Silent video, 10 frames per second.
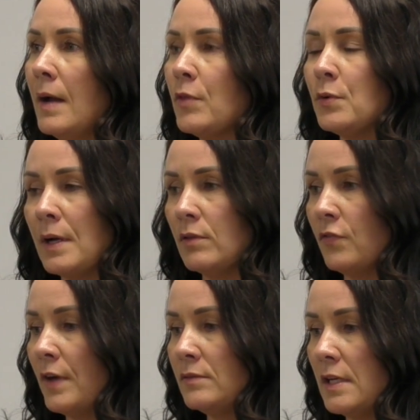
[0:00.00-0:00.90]
throughout the
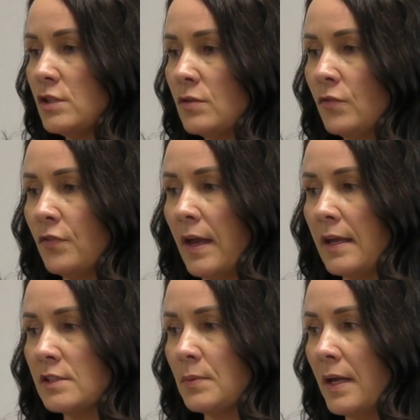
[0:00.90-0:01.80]
foundation
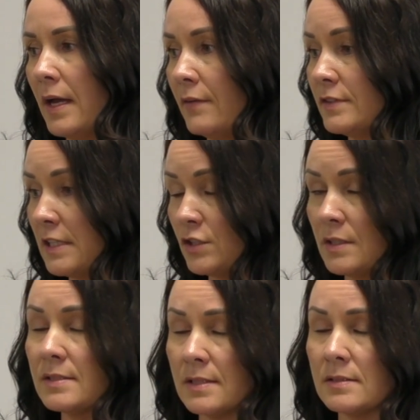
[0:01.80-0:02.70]
phase, we have
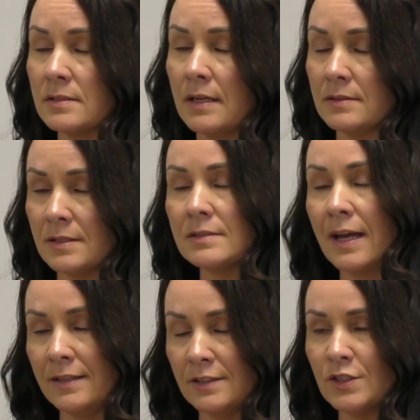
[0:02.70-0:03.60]
teaching assistants
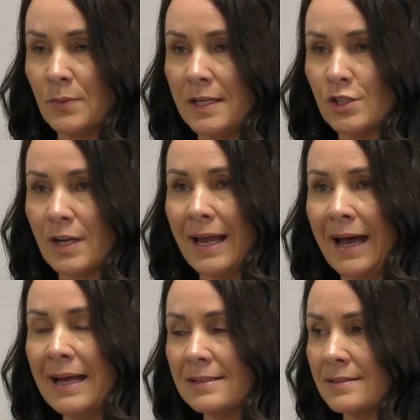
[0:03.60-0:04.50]
assigned to each
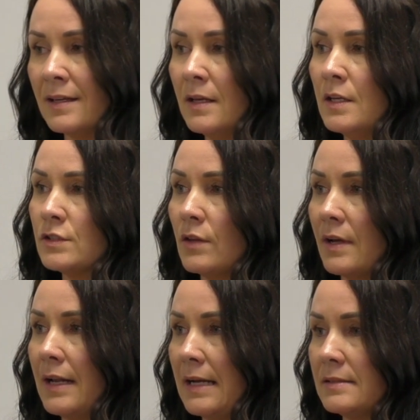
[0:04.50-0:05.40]
class. So the
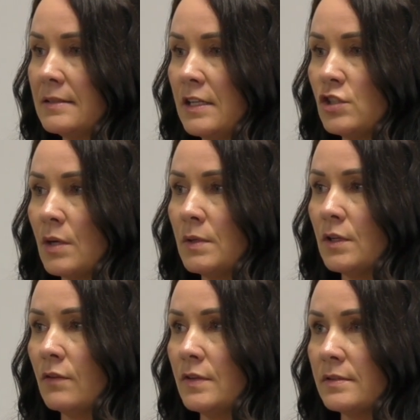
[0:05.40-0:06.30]
class teacher would
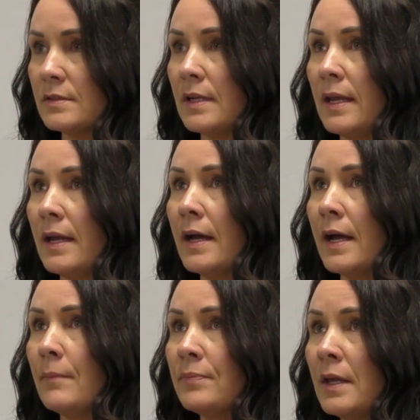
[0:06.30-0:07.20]
obviously
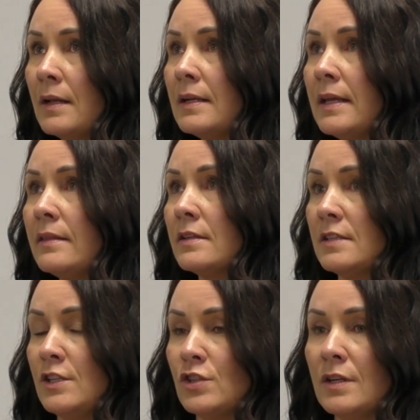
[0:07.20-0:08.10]
lead the
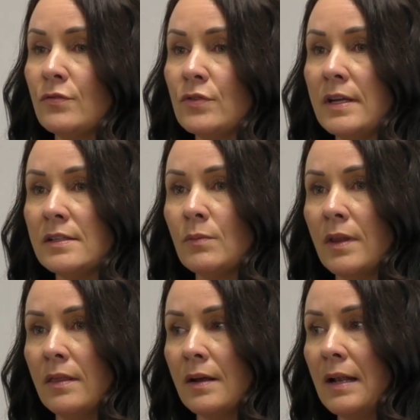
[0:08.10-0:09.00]
teaching of reading
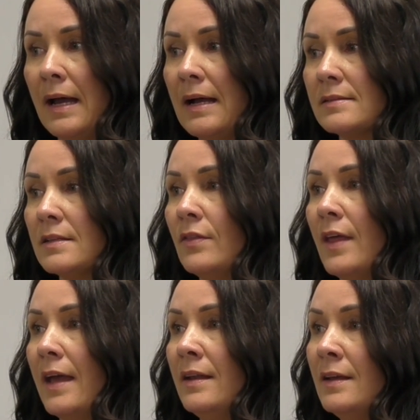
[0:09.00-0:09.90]
within the class, and
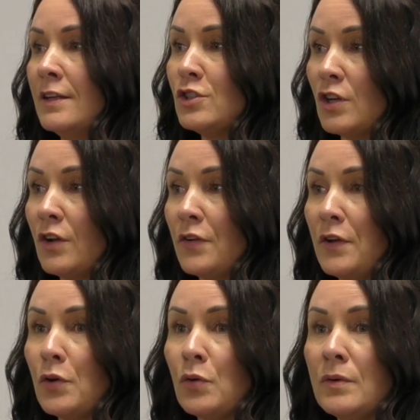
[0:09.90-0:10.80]
then
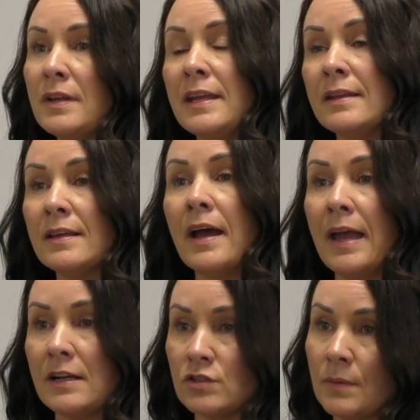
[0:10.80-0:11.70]
children who need that
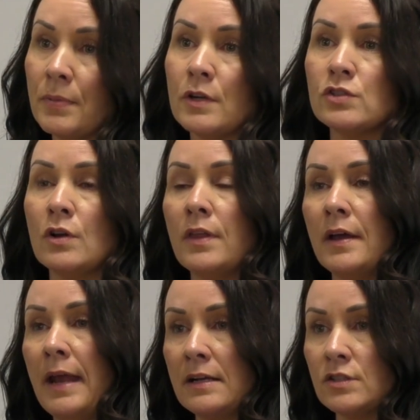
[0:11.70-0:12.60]
extra push or
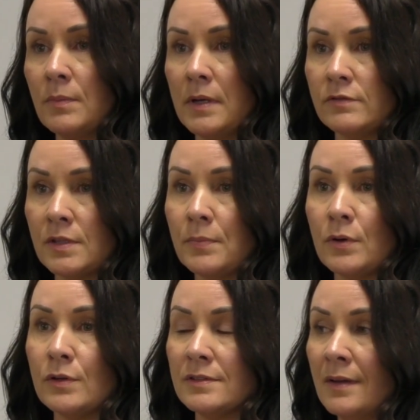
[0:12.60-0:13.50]
that extra bit of
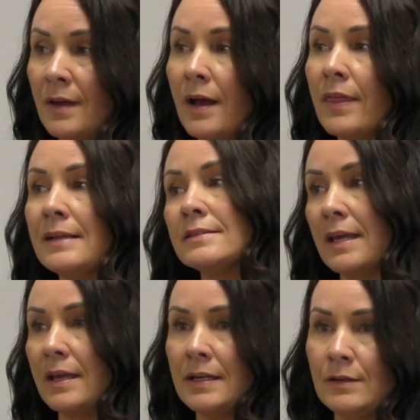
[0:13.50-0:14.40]
support are then
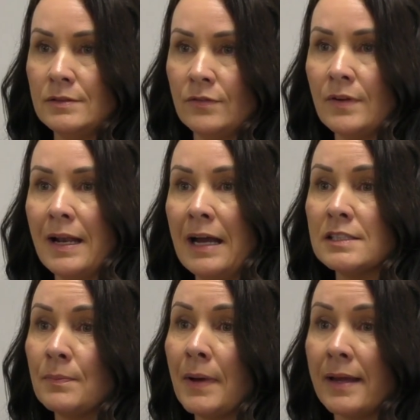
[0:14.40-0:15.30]
taken out of
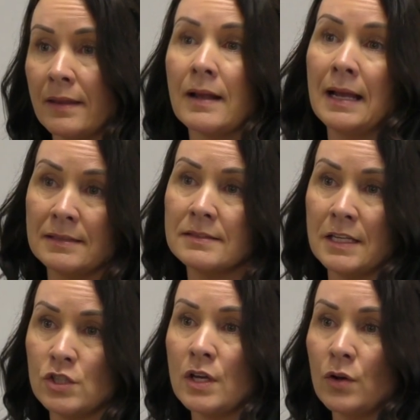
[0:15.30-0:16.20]
class by either class
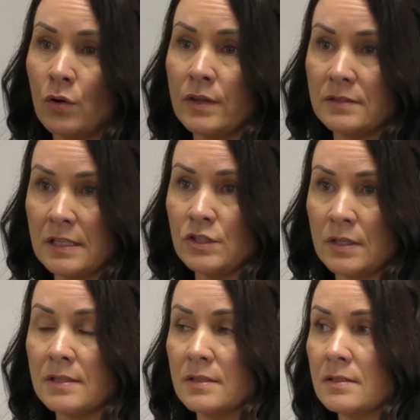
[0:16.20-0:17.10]
teacher or the
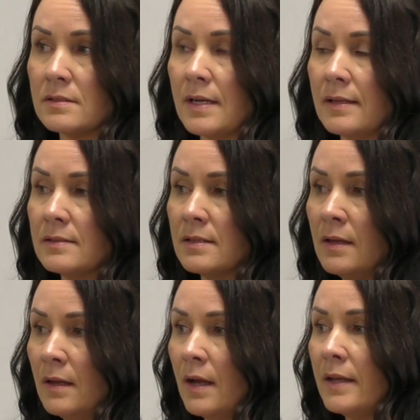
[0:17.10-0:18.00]
teaching assistant.
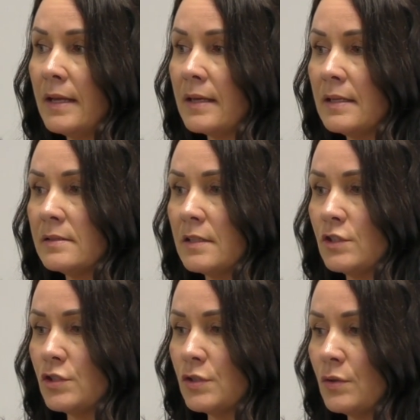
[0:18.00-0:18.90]
And in Key
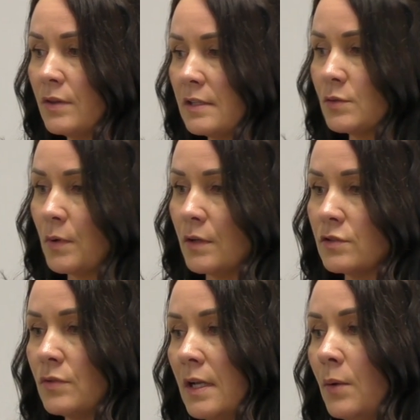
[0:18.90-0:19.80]
Stage 2, this
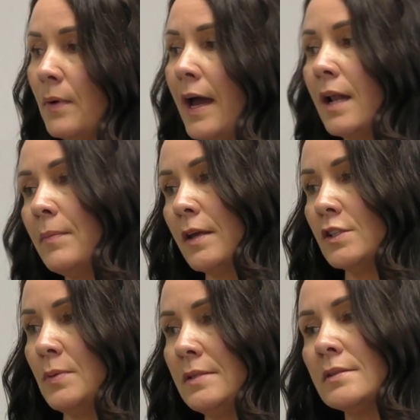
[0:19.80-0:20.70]
works really well
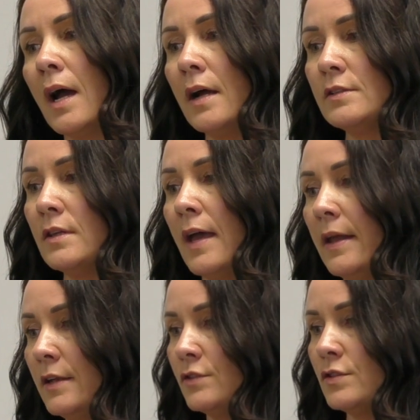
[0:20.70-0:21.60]
because we start to
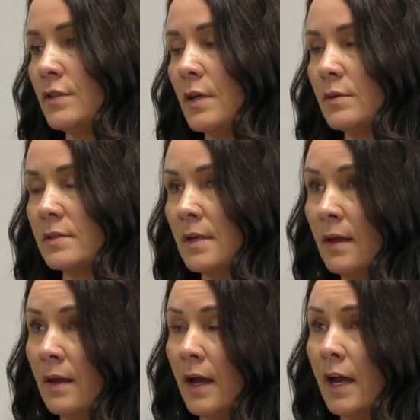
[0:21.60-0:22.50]
then introduce
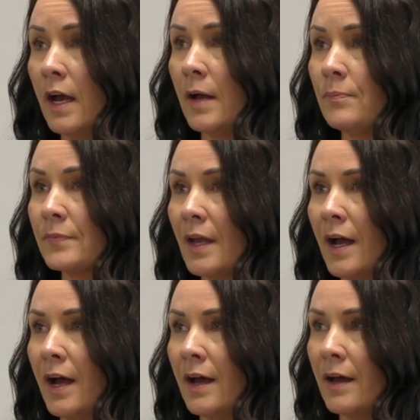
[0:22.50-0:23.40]
our
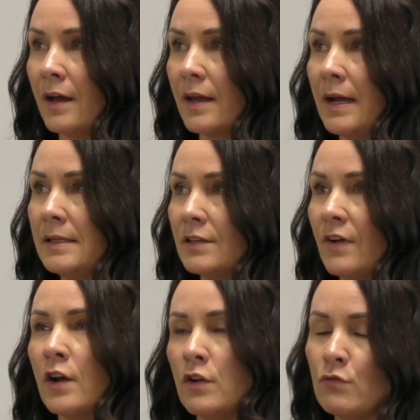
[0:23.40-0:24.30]

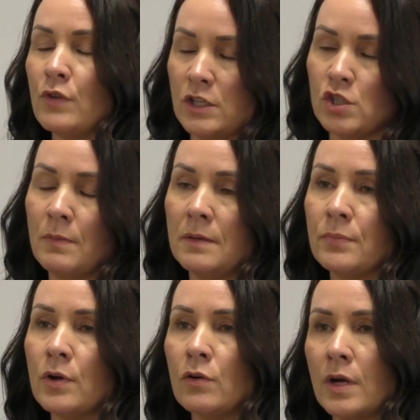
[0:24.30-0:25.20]
enrichment
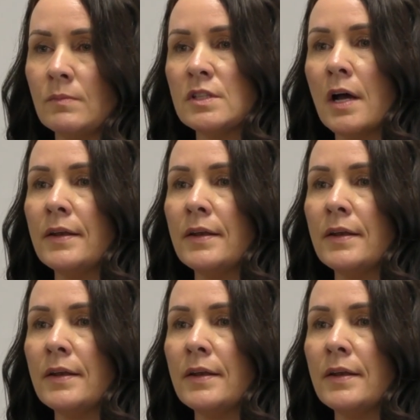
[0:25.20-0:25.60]
programs, our